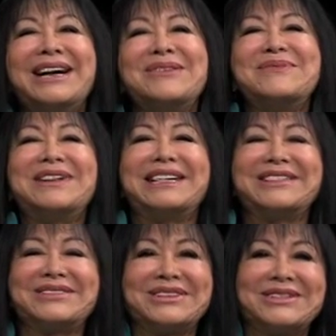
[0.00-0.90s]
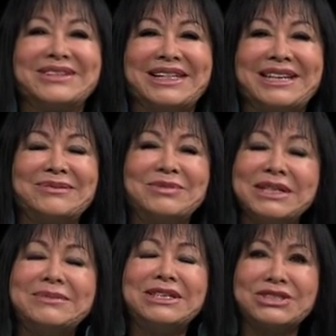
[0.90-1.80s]
But we're uh,
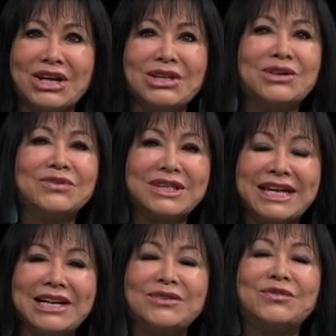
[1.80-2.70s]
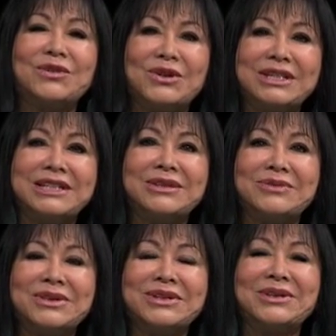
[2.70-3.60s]
pretty much all over California.
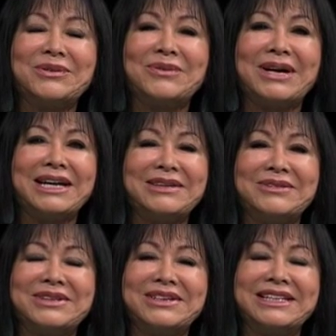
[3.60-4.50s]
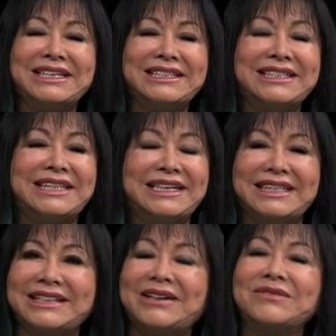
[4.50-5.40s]
We're in Hawaii, we're in
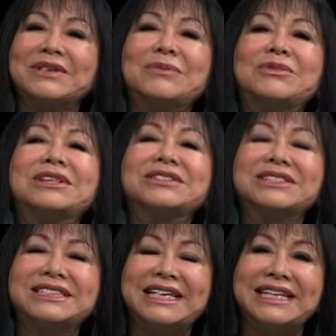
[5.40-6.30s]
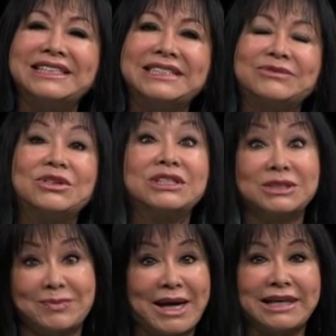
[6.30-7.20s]
uh, a couple other states, and we're
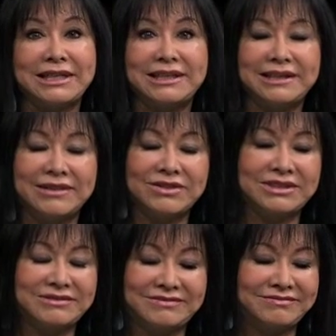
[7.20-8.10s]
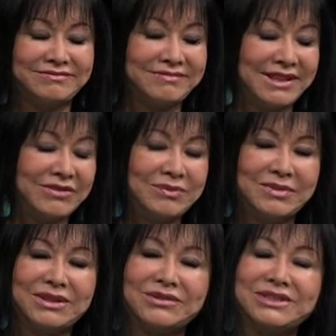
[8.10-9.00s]
expanding every every
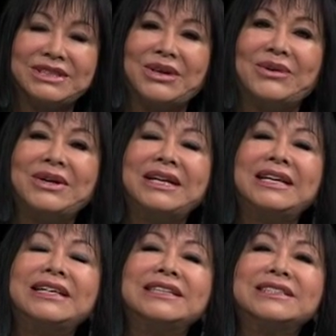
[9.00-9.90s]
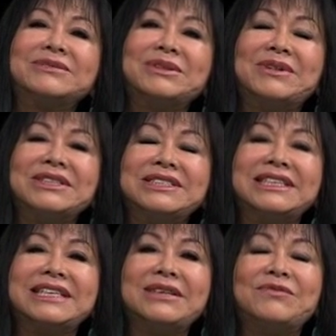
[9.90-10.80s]
month or so. So we want you
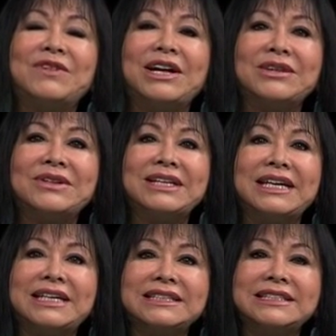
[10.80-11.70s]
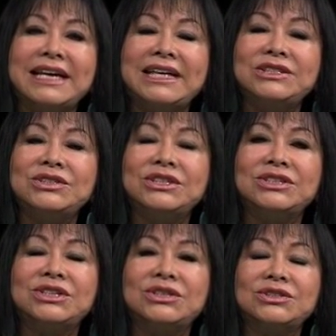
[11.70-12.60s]
to keep following us, and you can
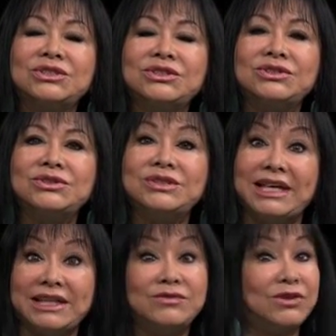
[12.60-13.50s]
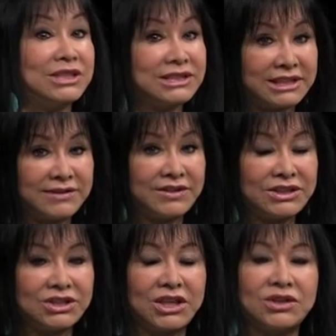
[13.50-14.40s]
go to native voice t v
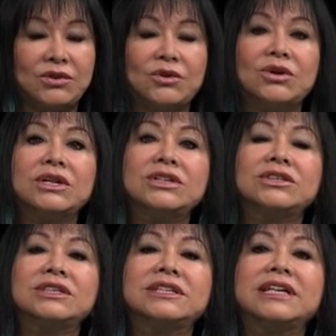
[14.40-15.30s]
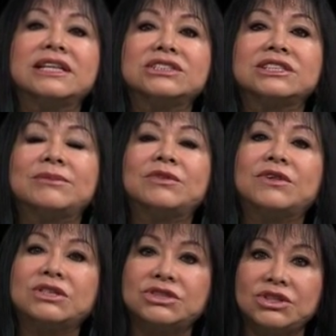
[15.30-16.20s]
dot org. You can catch some of
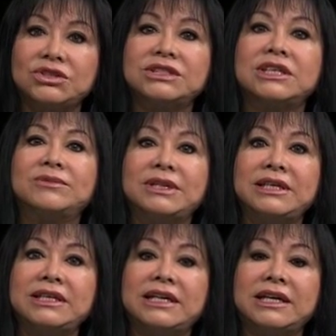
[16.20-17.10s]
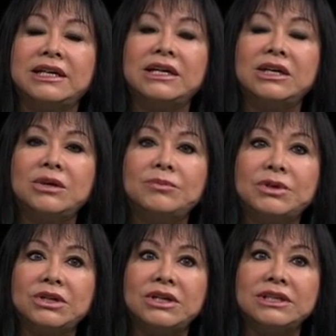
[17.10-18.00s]
our shows that we uh,
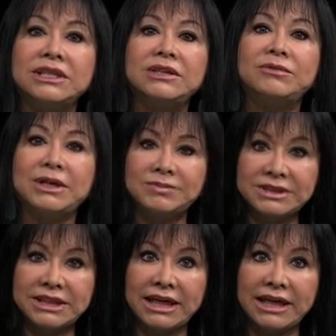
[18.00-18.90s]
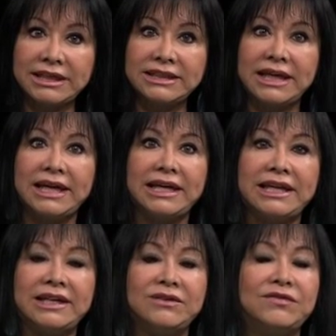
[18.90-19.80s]
put on the website,
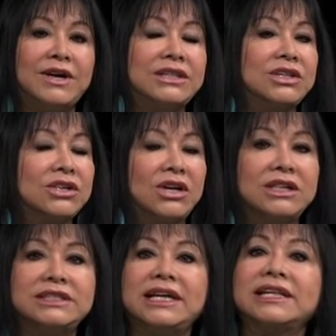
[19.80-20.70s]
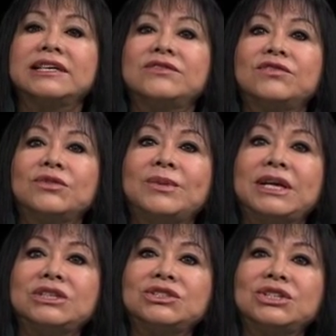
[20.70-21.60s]
and find our contact
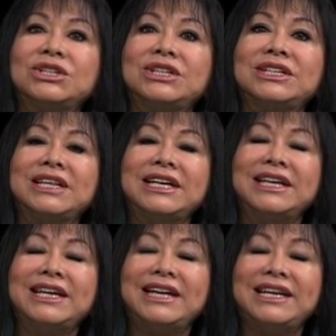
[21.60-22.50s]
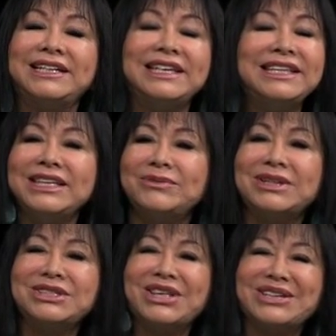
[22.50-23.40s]
information and anything you want
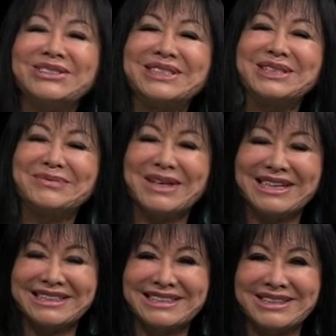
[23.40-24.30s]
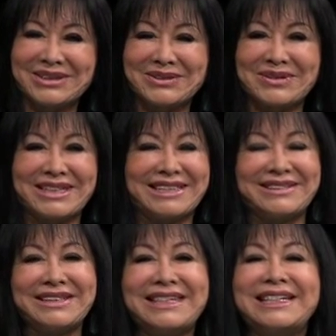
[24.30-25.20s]
to talk to us about. So uh,
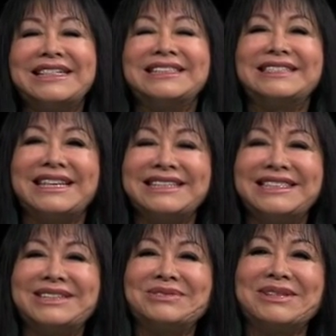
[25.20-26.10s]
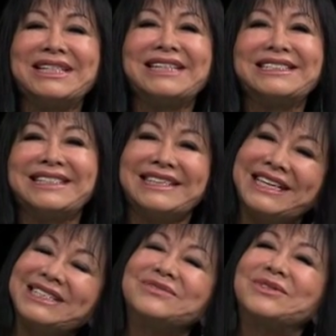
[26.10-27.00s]
stay in touch with us, and
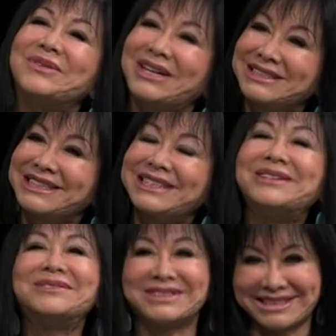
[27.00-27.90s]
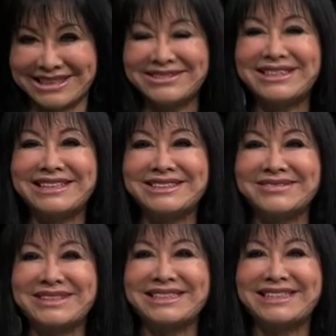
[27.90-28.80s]
thanks for watching. We'll see you next
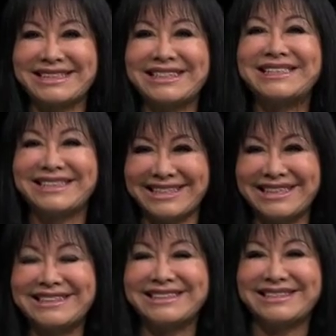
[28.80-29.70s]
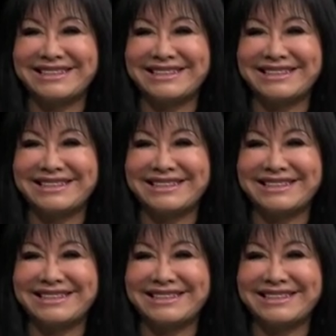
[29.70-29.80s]
week. Good night.